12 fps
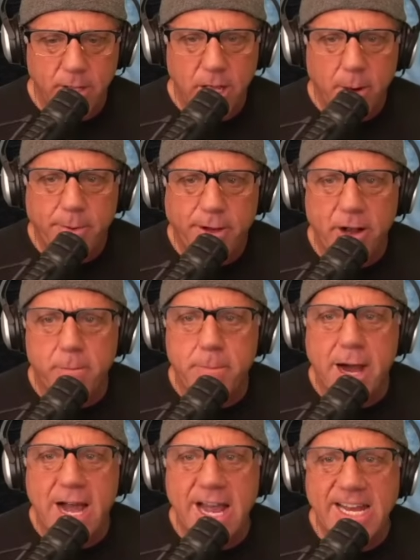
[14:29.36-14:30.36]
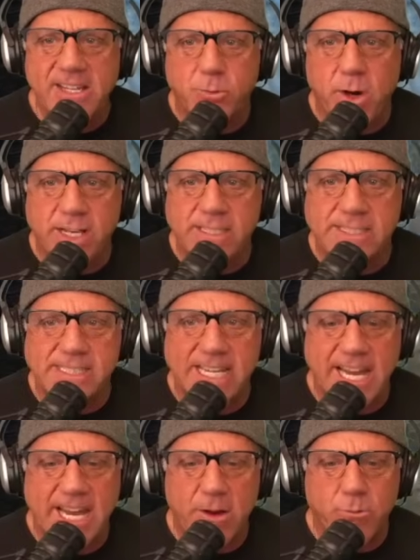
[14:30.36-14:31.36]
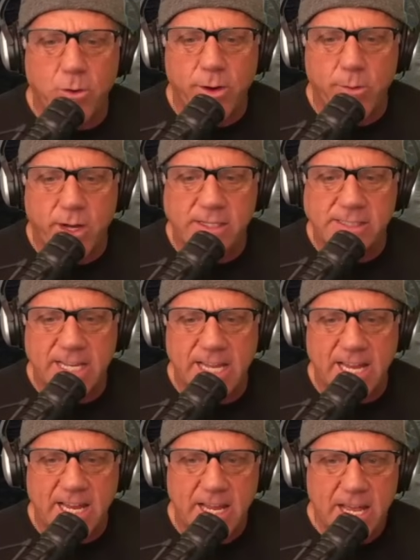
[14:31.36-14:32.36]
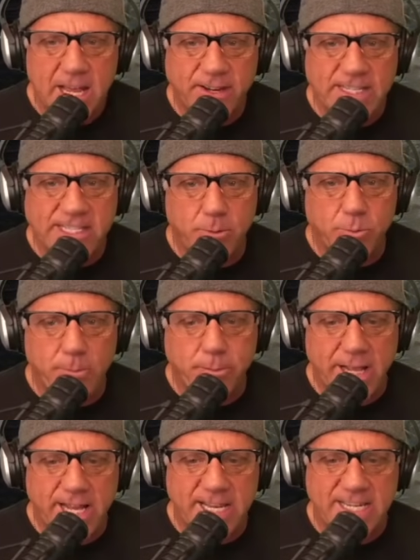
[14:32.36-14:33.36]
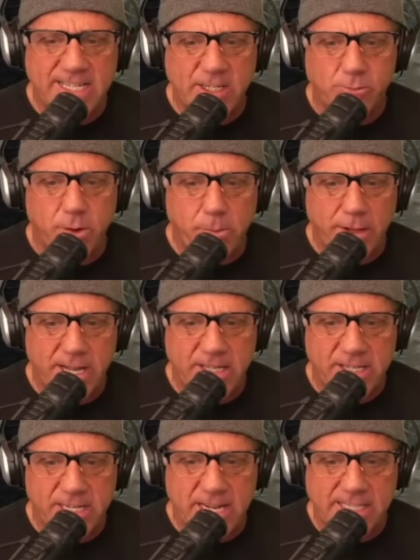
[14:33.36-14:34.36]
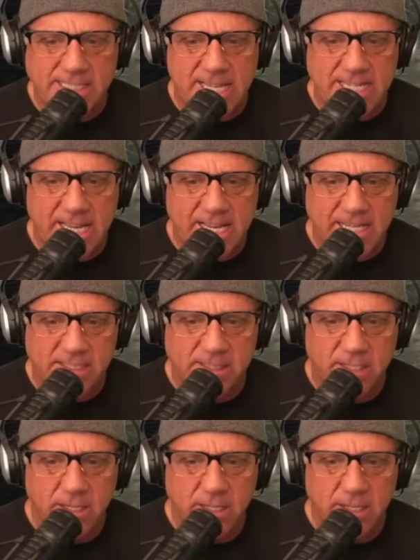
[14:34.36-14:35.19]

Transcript: But our minds want to see what we want to see. If I said, "What planet is this?" What planet do you guys think that is?